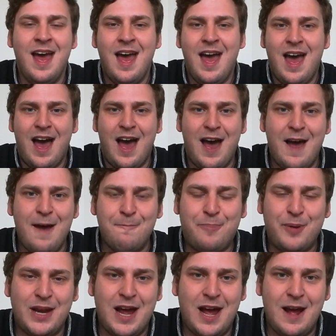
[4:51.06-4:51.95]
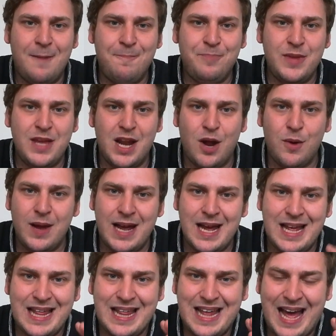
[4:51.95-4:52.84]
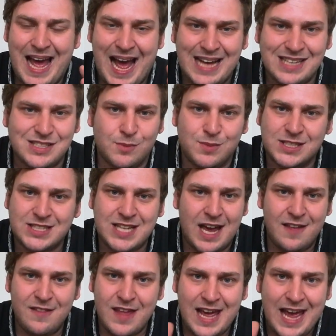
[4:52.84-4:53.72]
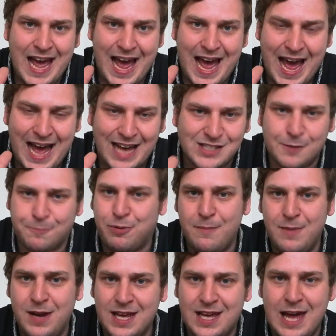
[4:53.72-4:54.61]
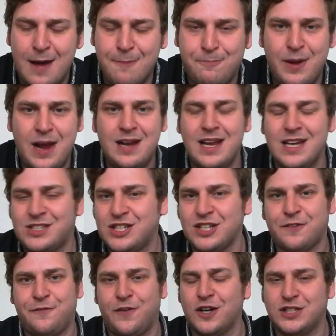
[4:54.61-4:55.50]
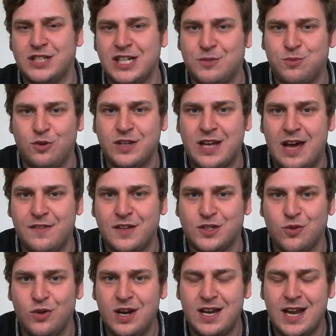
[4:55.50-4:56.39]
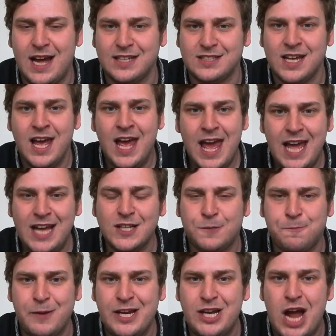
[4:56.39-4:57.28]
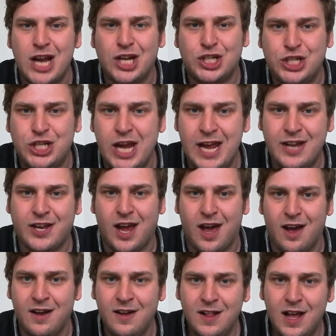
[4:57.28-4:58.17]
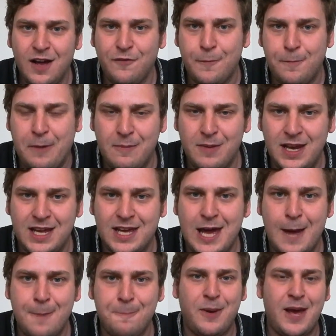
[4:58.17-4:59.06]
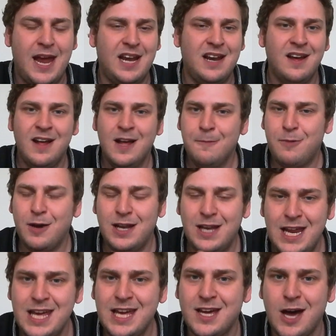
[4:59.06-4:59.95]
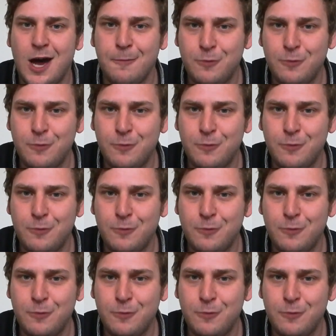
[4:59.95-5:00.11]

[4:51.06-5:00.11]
You know, as I was saying, as a Premier League campaign, let's just flush this one down the toilet, lads. It has been a shitter of a Premier League campaign, but League Cup,